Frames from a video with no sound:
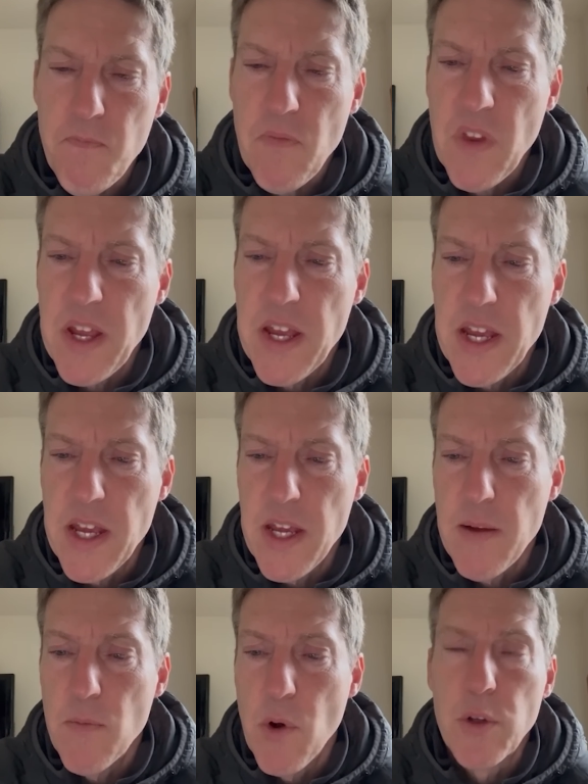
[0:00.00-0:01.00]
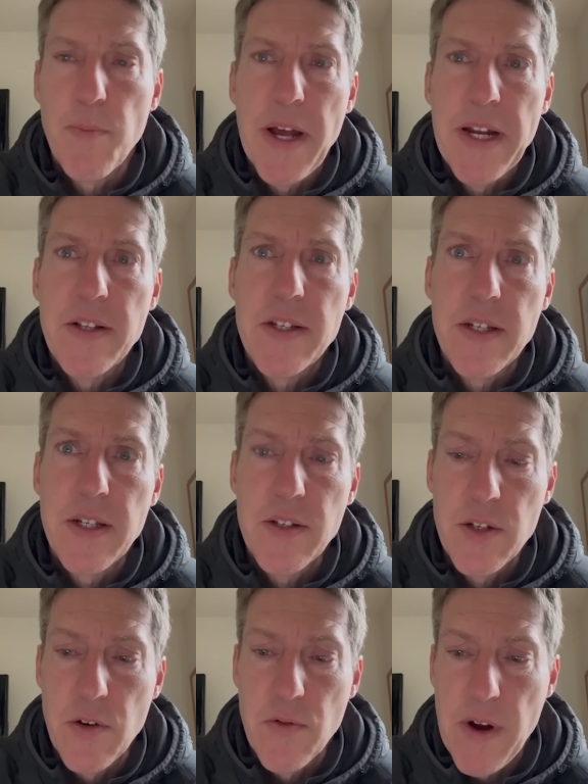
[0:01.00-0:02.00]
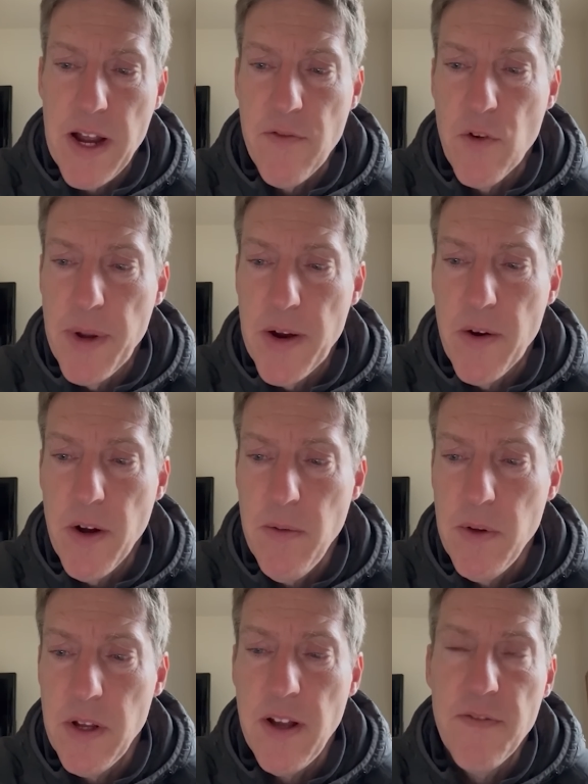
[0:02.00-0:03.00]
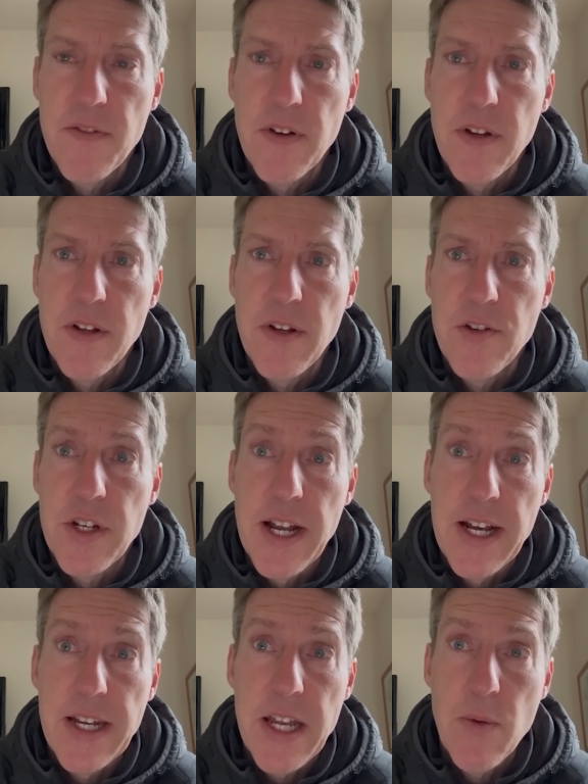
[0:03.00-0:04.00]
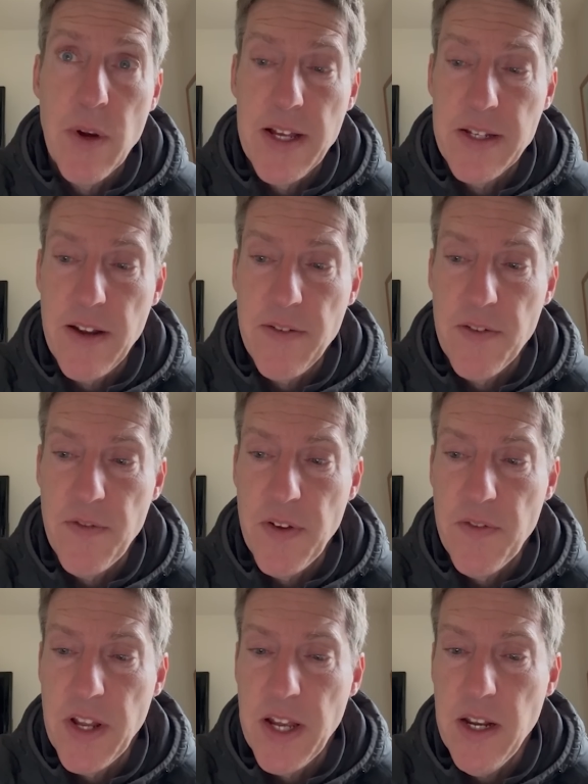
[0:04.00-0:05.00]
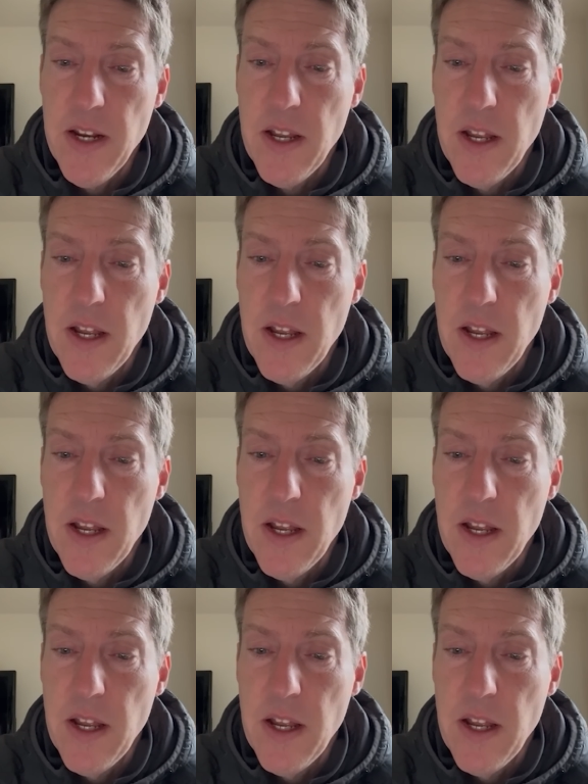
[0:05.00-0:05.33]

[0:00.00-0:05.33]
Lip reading: He rolled a penalty to the right of Ramiro as United equalised after 15.